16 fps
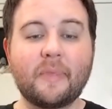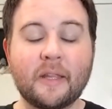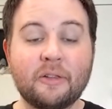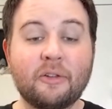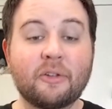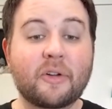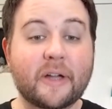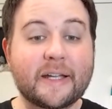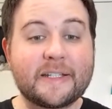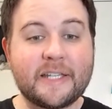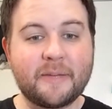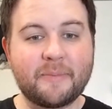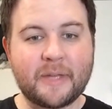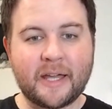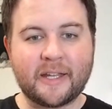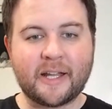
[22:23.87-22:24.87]
looked like a
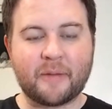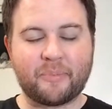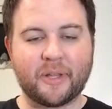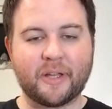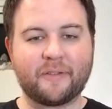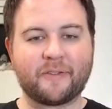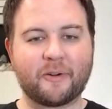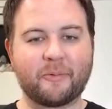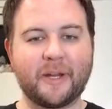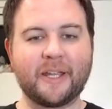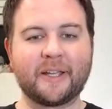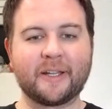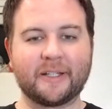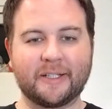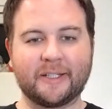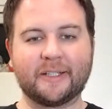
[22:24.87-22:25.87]
team that had not played for a
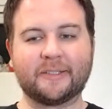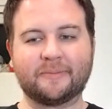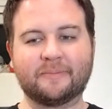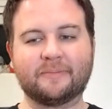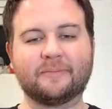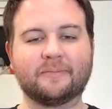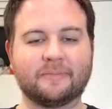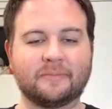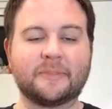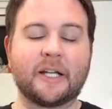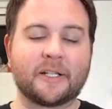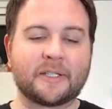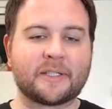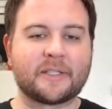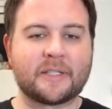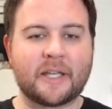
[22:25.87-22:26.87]
week, and
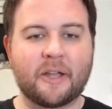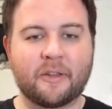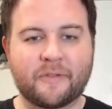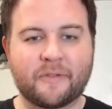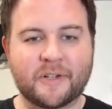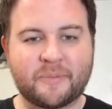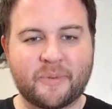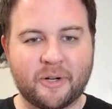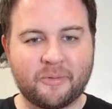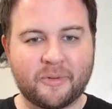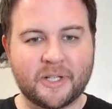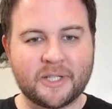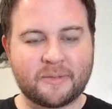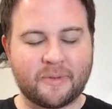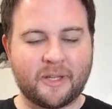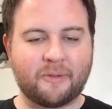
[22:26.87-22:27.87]
that's how the first period
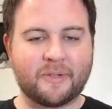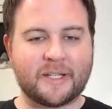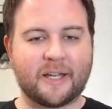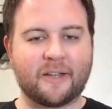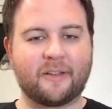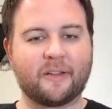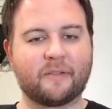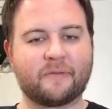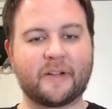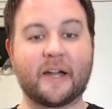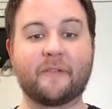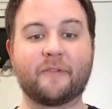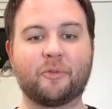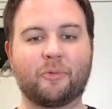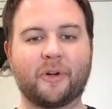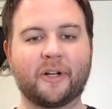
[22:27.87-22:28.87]
was when they were down like five
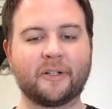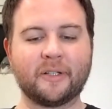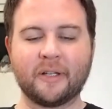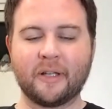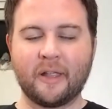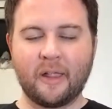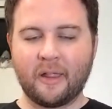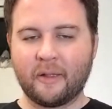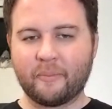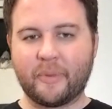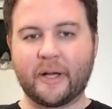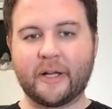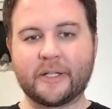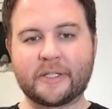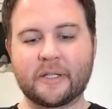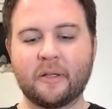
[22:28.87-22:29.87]
to one.
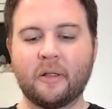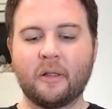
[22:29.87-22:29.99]
But